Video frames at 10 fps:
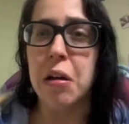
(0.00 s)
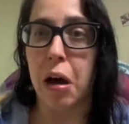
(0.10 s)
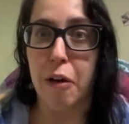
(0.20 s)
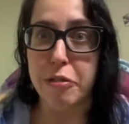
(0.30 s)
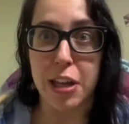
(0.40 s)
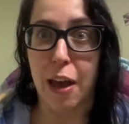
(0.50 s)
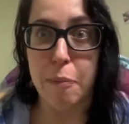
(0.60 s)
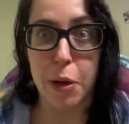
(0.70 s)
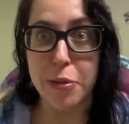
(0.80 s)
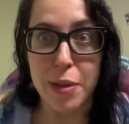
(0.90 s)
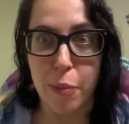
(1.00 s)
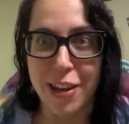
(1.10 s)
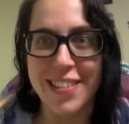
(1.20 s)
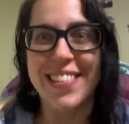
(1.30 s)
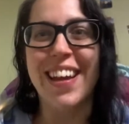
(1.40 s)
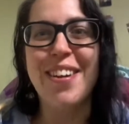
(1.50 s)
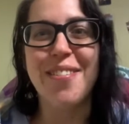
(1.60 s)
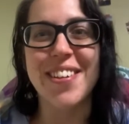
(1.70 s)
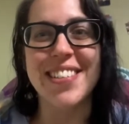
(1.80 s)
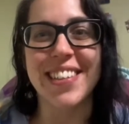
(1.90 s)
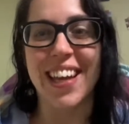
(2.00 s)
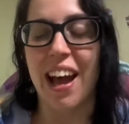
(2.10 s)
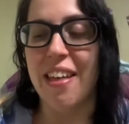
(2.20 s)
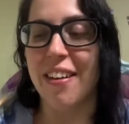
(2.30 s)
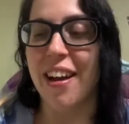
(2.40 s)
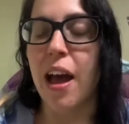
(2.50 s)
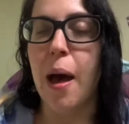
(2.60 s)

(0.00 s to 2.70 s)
Obviously I haven't been on subways recently either,